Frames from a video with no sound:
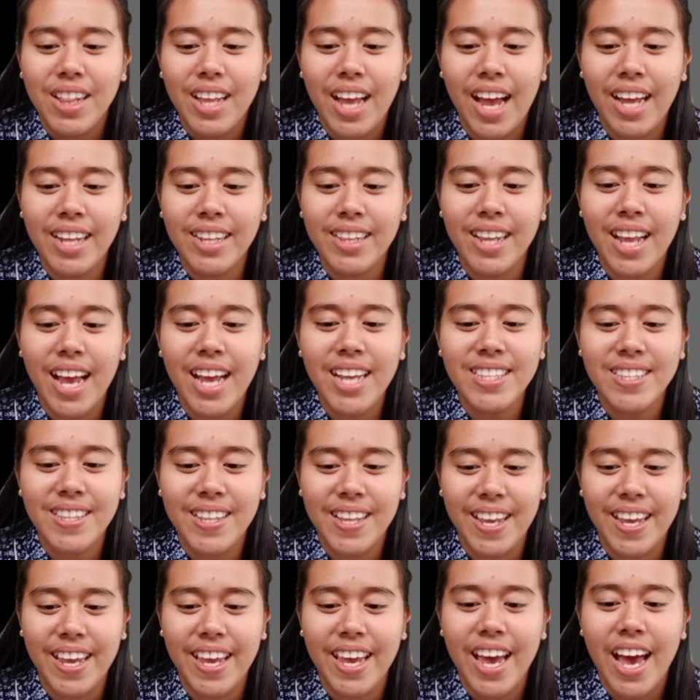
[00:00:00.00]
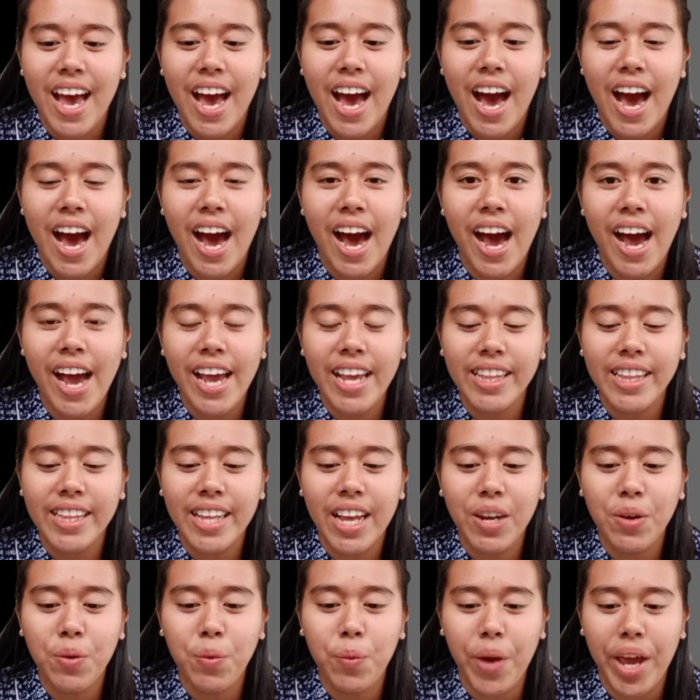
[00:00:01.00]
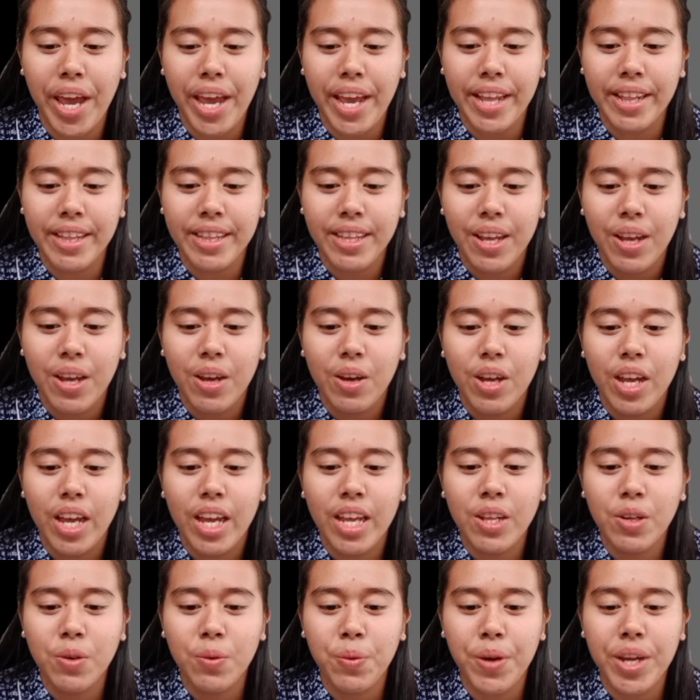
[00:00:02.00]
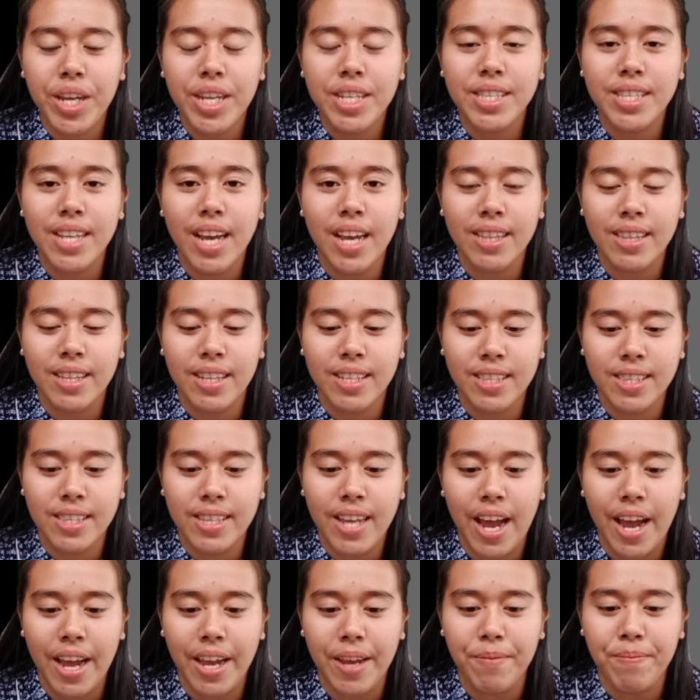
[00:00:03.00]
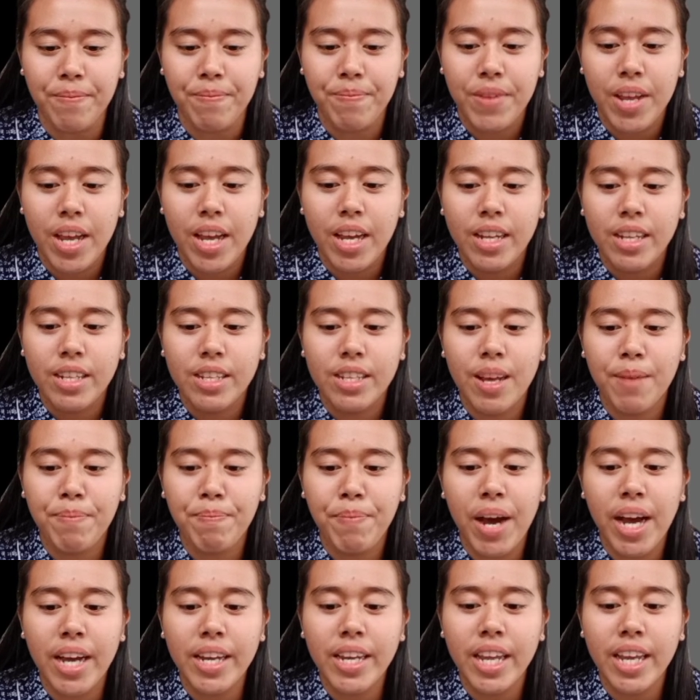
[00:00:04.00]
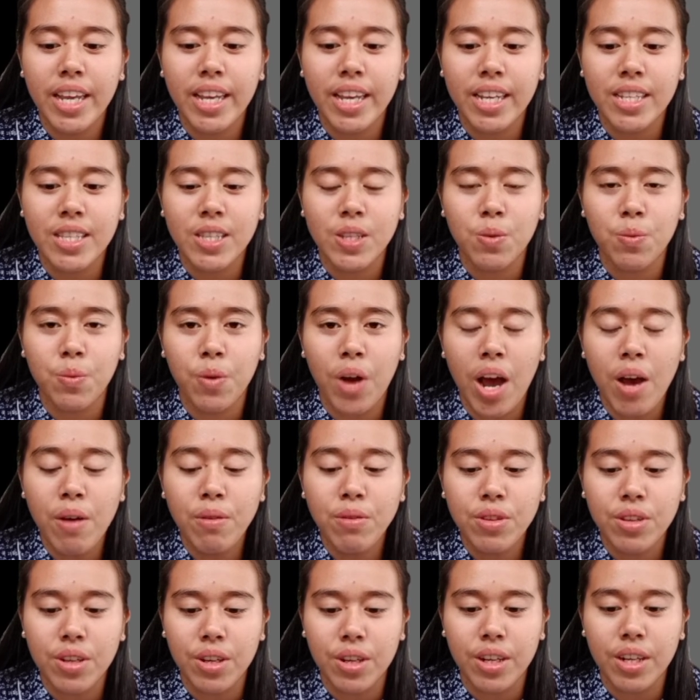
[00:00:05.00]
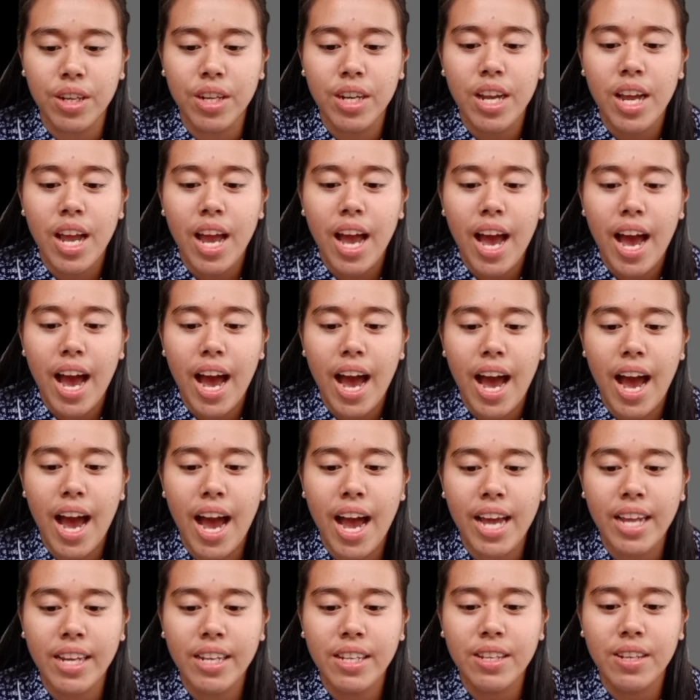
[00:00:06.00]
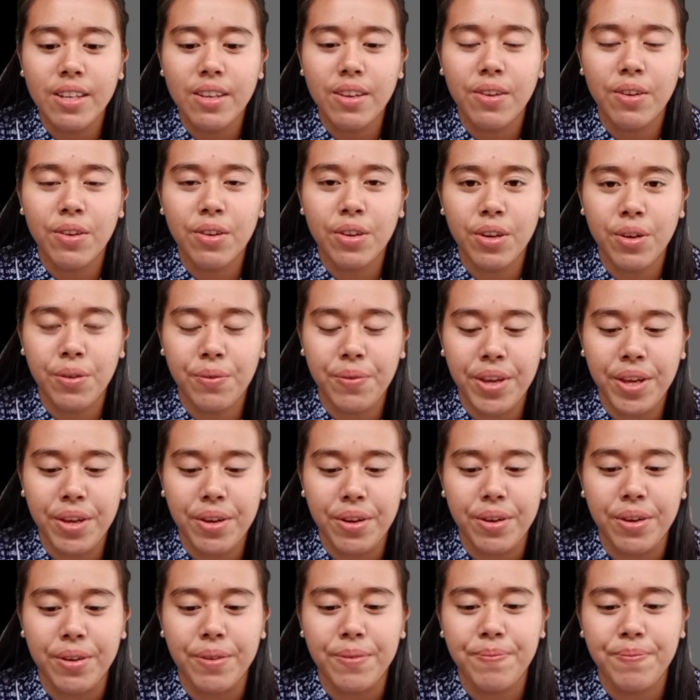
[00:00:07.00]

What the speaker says: And lastly, height and weight increase at this time. the body gets rounder and curvier.